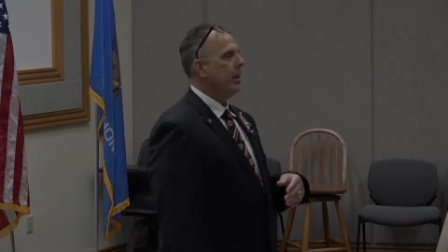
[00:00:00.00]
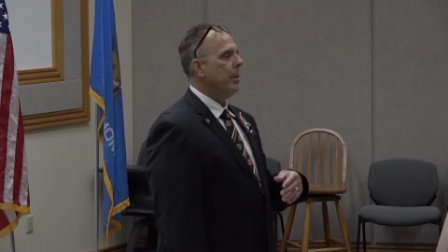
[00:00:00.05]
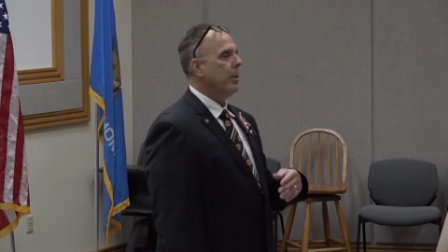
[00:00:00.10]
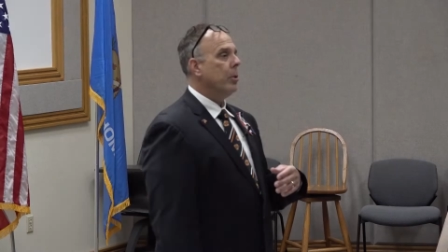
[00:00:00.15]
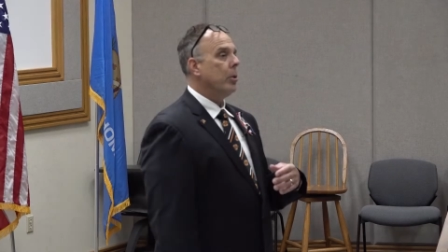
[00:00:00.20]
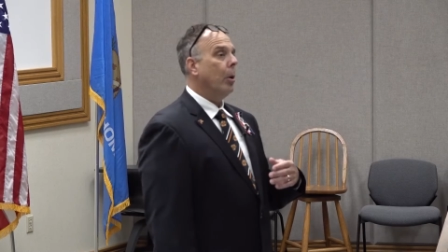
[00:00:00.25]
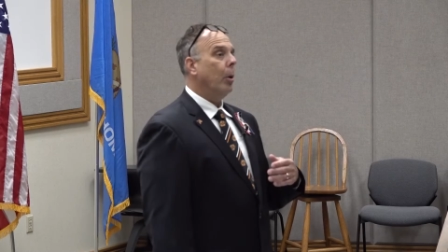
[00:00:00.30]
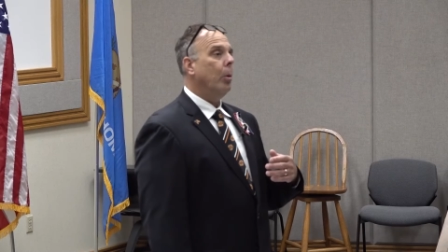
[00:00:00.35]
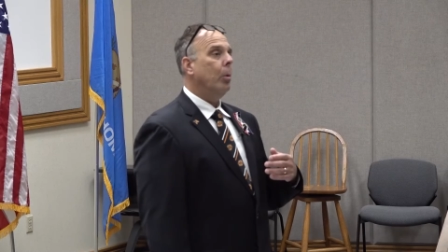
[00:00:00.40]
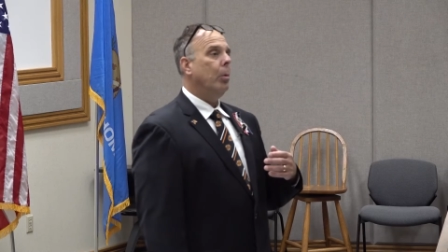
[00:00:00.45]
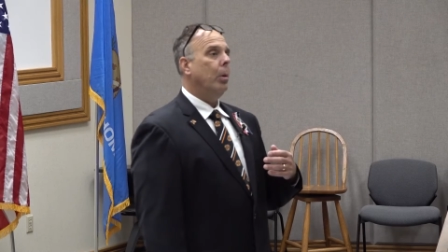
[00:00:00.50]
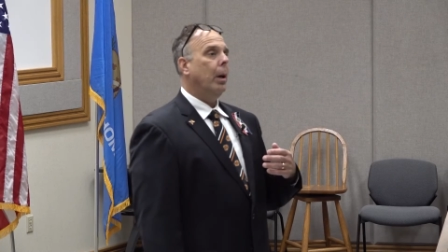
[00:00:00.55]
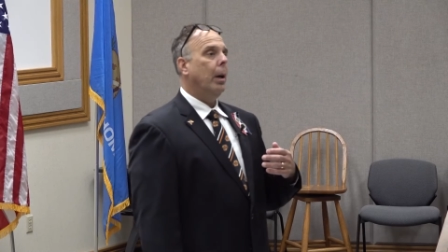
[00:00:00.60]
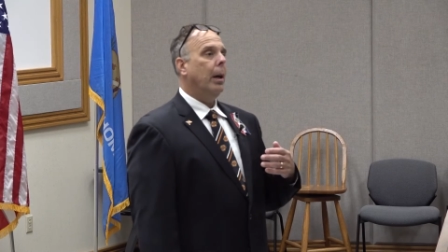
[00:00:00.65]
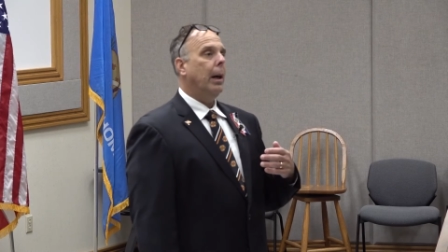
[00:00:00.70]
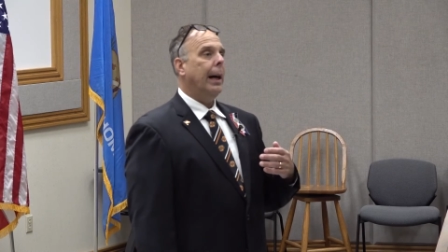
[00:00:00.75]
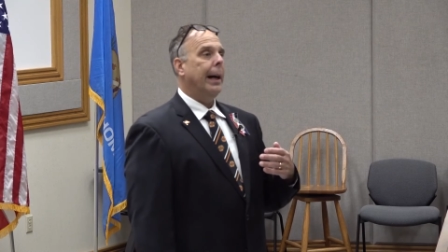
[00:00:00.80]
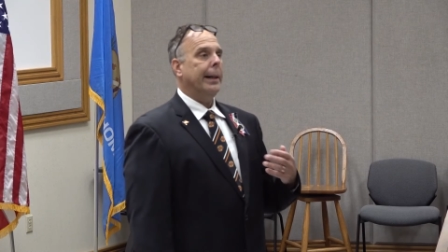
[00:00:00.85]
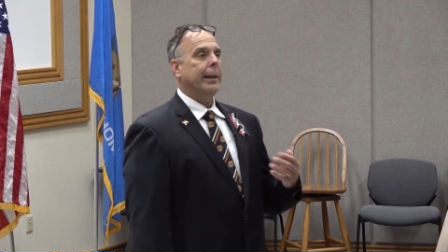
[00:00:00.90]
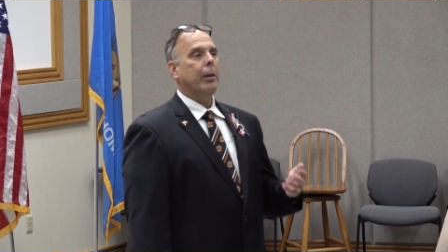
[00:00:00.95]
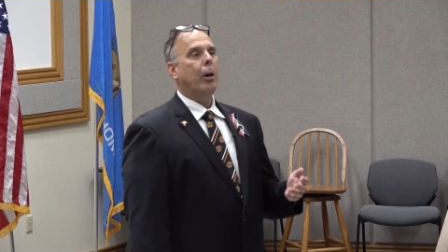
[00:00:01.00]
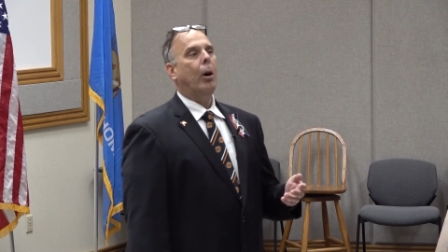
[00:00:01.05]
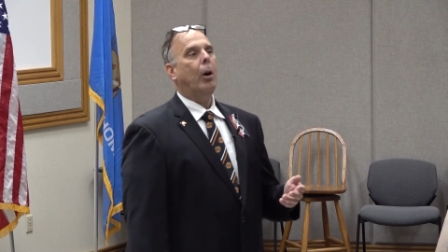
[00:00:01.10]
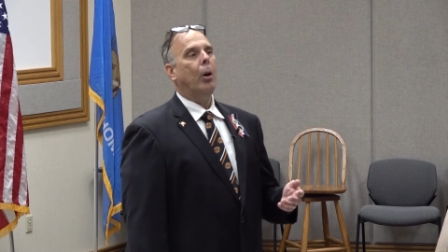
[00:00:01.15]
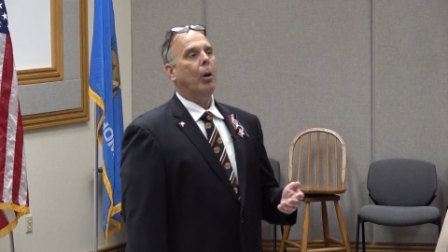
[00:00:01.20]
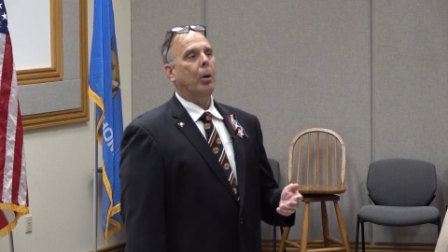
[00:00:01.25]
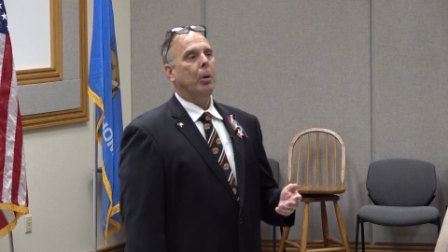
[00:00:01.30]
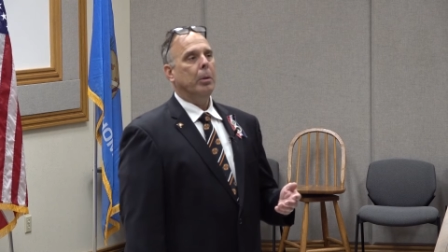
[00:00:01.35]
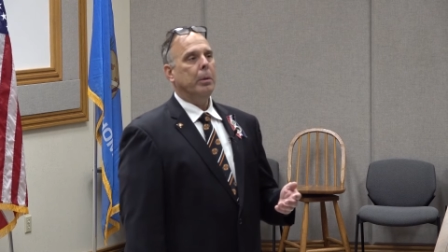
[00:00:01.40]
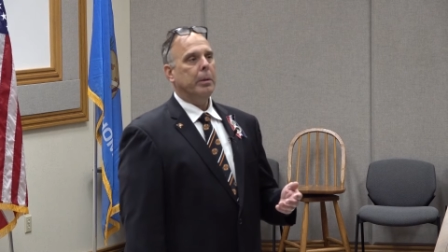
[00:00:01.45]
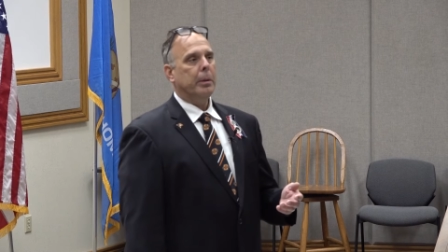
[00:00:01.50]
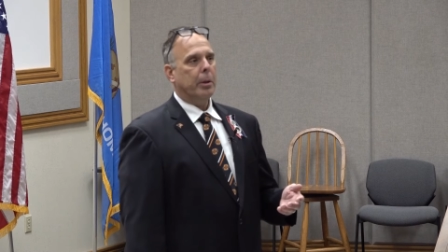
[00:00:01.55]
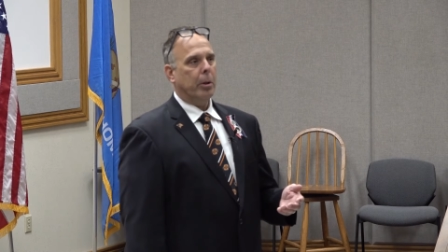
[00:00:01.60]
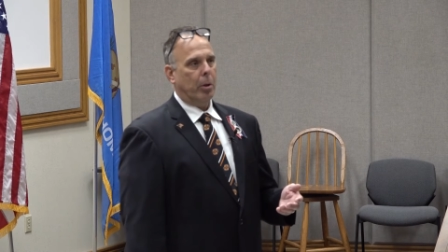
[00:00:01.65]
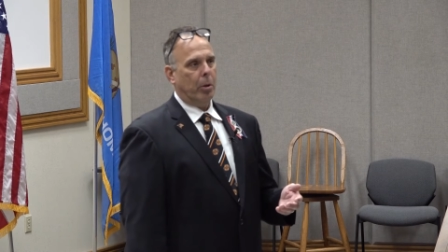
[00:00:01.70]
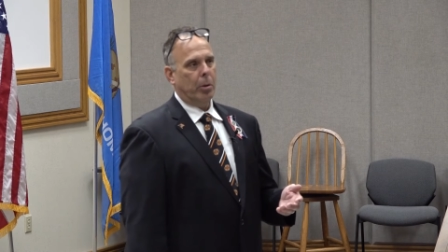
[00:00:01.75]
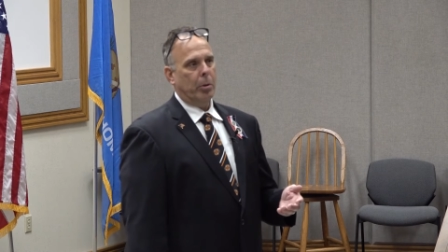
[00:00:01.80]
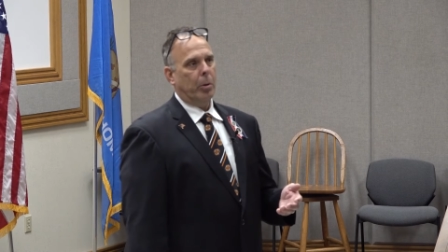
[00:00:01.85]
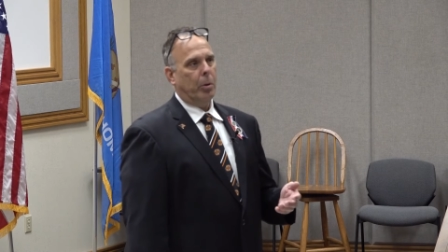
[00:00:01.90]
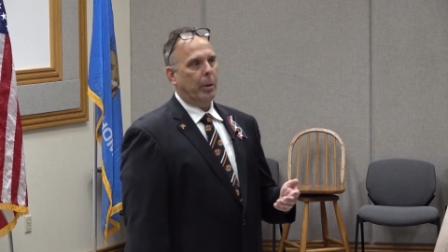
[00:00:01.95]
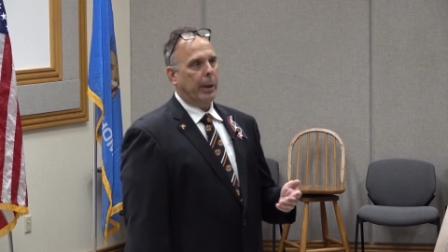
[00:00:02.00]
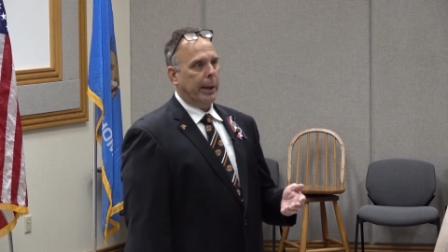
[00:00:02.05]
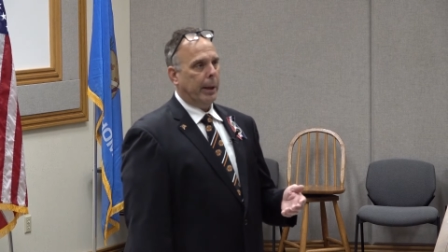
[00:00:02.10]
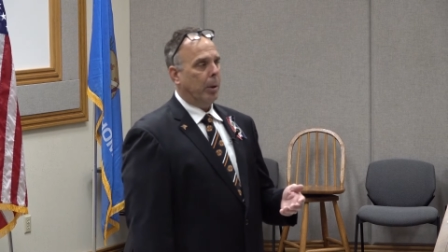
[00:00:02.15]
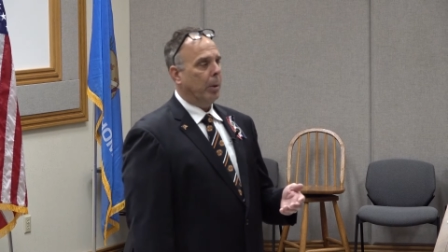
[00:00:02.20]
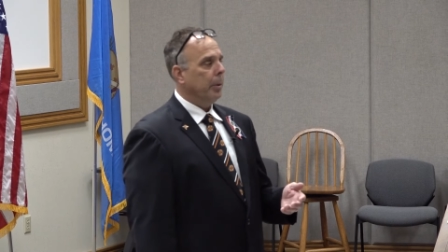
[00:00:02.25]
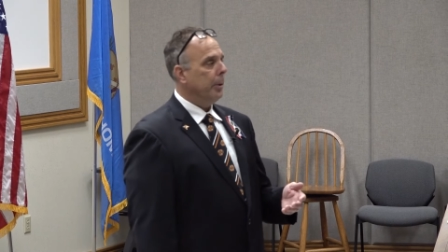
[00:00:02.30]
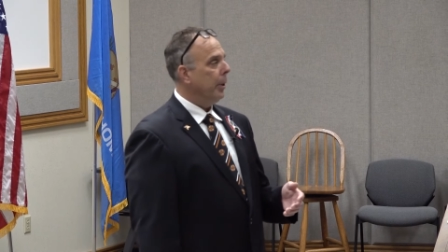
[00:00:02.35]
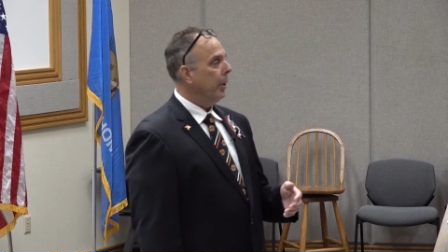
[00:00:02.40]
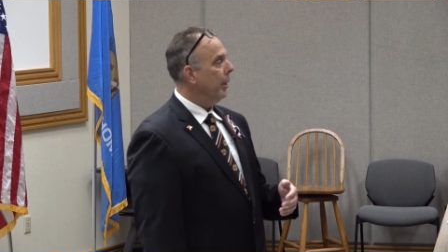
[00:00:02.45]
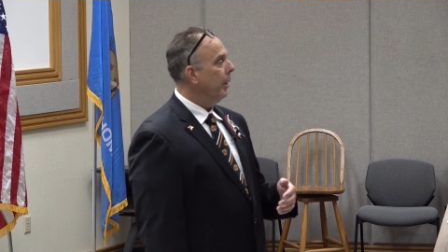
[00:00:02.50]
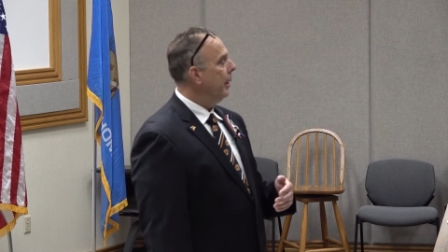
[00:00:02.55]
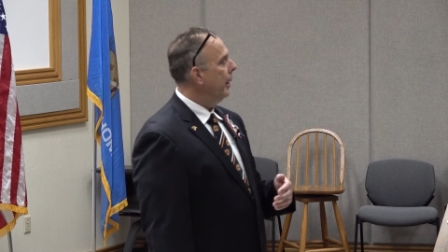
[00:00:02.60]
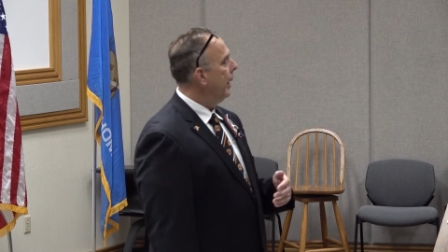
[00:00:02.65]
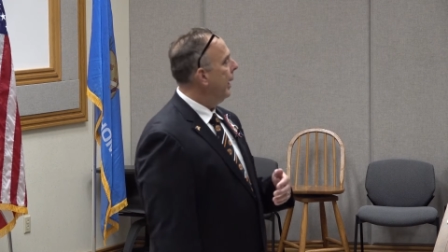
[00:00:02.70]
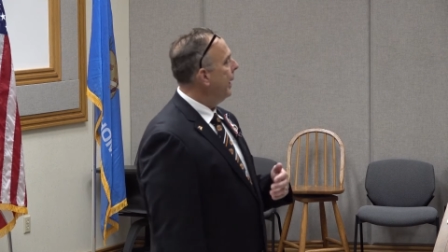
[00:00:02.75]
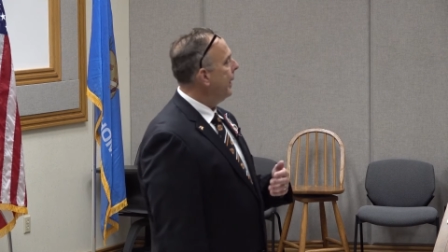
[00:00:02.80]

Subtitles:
So I called Colonel Elder.